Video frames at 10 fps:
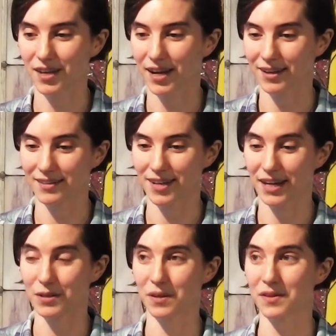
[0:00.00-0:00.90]
and
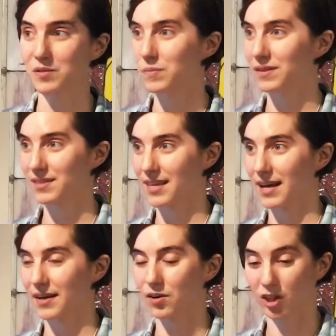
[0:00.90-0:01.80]
I know that this means that